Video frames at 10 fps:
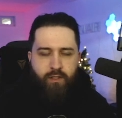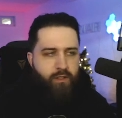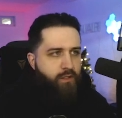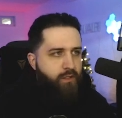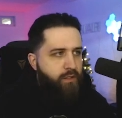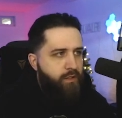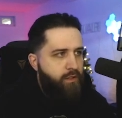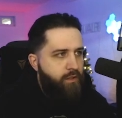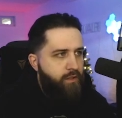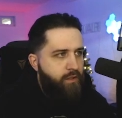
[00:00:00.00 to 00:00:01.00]

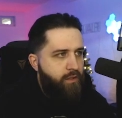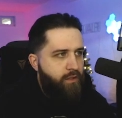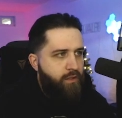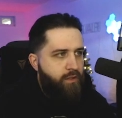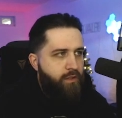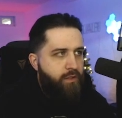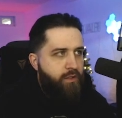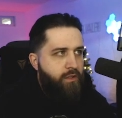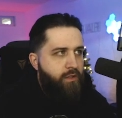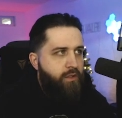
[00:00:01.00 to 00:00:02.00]

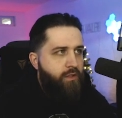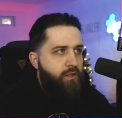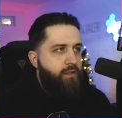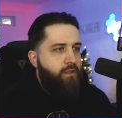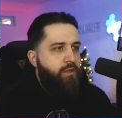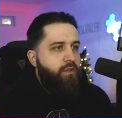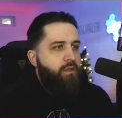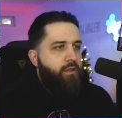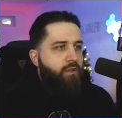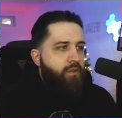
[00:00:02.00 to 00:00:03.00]

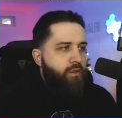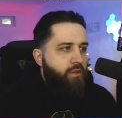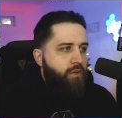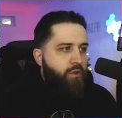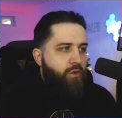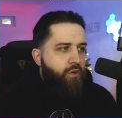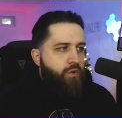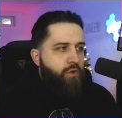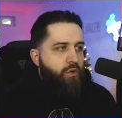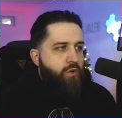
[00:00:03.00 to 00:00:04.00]

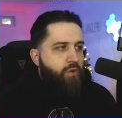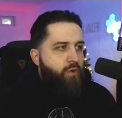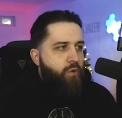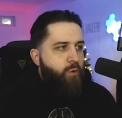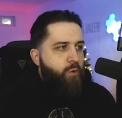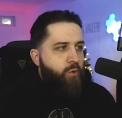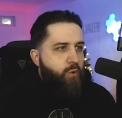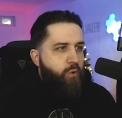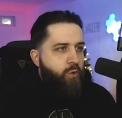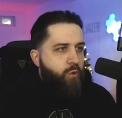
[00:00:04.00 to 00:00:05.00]

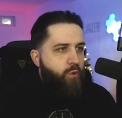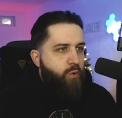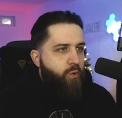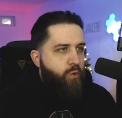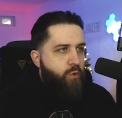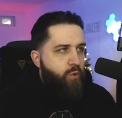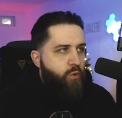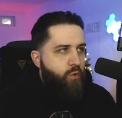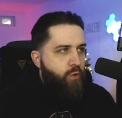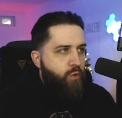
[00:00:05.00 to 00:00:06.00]

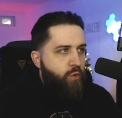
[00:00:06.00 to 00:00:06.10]
No one is speaking in this clip.